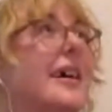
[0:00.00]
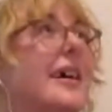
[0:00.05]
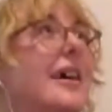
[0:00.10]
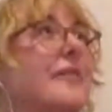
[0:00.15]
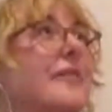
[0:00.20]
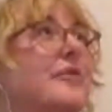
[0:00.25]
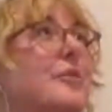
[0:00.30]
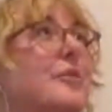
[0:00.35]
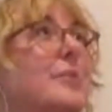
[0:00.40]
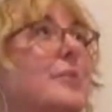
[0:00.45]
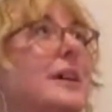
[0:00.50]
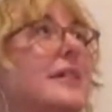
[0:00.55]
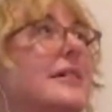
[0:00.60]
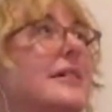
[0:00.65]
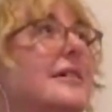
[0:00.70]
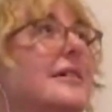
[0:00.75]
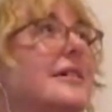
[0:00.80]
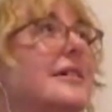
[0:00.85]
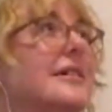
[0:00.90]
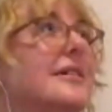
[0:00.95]
for me,
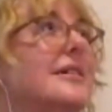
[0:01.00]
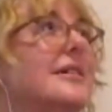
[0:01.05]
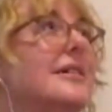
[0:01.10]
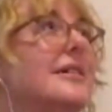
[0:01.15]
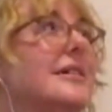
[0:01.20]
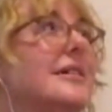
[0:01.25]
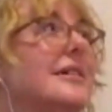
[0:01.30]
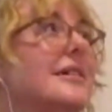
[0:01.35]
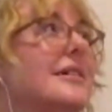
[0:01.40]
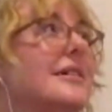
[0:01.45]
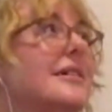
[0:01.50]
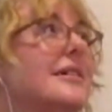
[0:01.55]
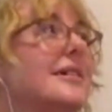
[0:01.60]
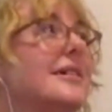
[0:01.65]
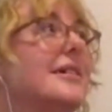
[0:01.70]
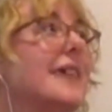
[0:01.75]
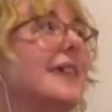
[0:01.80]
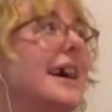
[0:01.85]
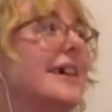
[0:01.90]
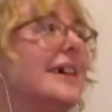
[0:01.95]
the
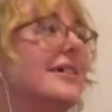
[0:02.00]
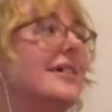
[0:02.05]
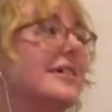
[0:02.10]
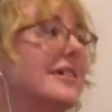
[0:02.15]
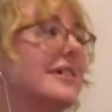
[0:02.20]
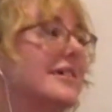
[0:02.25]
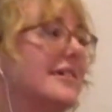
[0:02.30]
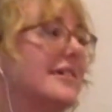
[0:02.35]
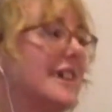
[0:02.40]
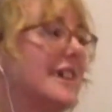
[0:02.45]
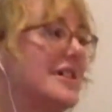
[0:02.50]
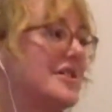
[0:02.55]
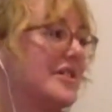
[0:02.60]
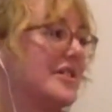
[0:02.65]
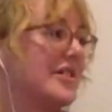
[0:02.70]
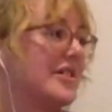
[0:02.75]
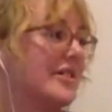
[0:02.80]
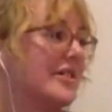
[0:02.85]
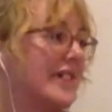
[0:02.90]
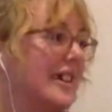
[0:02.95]
lines and the
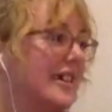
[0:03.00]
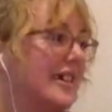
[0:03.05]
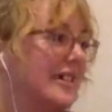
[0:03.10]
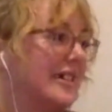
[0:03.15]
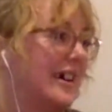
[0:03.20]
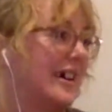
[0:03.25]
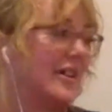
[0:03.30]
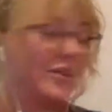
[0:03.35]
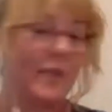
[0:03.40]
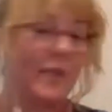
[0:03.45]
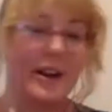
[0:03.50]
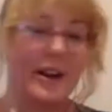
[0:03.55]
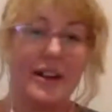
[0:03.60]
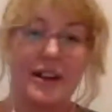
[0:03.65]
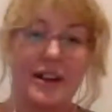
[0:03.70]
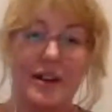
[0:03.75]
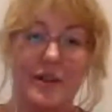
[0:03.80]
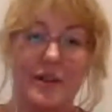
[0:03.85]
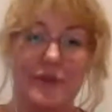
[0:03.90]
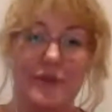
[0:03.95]
stages, they're kind
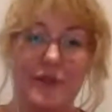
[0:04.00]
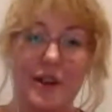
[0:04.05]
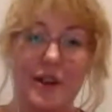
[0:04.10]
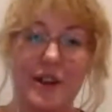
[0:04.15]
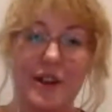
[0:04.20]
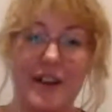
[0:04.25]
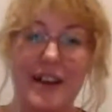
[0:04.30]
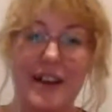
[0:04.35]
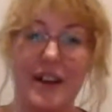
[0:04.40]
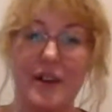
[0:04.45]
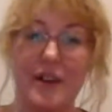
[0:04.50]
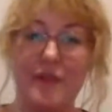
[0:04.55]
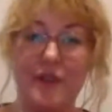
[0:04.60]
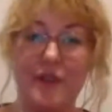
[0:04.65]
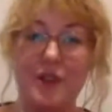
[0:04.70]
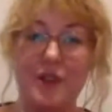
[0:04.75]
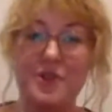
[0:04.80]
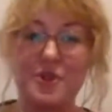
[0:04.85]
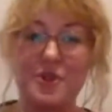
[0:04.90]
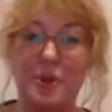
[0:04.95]
of
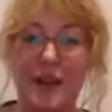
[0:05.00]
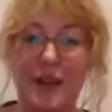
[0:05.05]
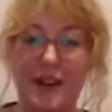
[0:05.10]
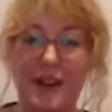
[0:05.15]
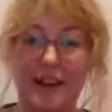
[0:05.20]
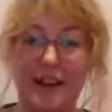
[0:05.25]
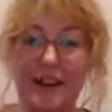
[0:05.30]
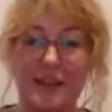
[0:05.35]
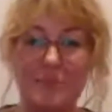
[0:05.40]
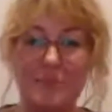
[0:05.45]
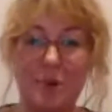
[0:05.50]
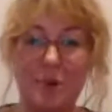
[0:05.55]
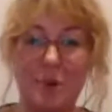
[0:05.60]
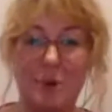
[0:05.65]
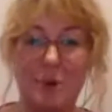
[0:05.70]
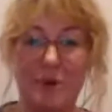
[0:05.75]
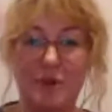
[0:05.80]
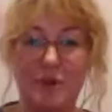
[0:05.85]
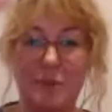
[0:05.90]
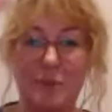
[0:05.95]
fluctuating in the
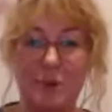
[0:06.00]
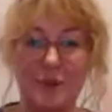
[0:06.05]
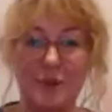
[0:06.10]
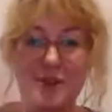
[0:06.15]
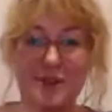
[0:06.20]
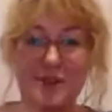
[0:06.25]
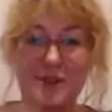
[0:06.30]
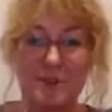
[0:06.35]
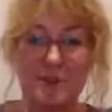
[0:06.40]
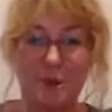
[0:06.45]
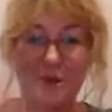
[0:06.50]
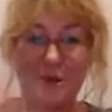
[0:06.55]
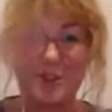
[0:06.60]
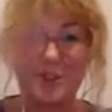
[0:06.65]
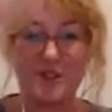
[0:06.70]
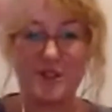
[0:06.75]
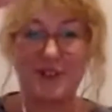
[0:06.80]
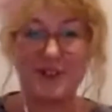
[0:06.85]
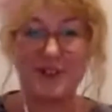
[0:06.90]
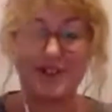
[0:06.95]
moment from person to
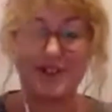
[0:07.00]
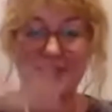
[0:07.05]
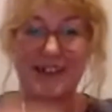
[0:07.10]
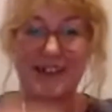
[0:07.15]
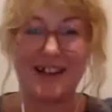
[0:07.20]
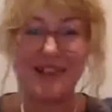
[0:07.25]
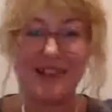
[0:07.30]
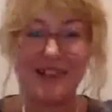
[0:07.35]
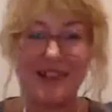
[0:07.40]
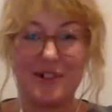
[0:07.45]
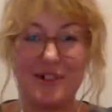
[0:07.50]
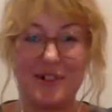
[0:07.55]
person. It's like I don't.